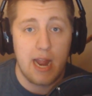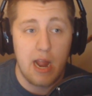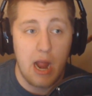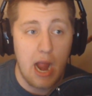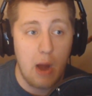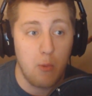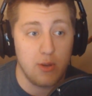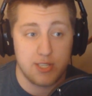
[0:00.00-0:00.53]

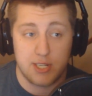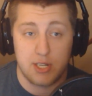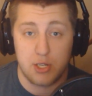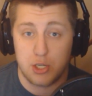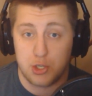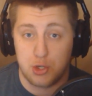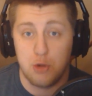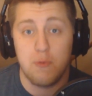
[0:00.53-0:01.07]
I
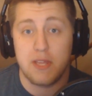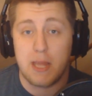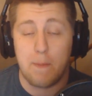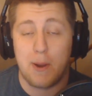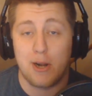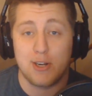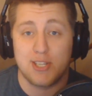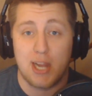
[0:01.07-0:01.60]
wasn't assuming
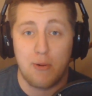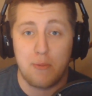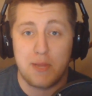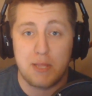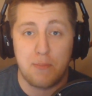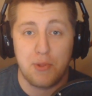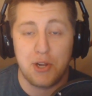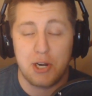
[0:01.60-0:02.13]
that Parasite would
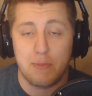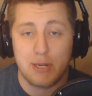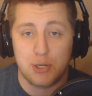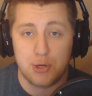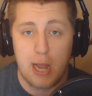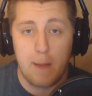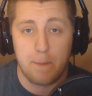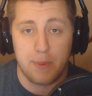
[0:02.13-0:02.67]
be the player to be
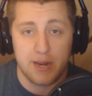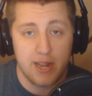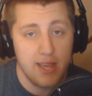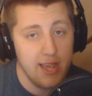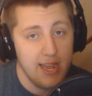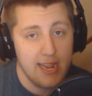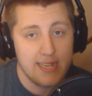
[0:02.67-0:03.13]
dropped, but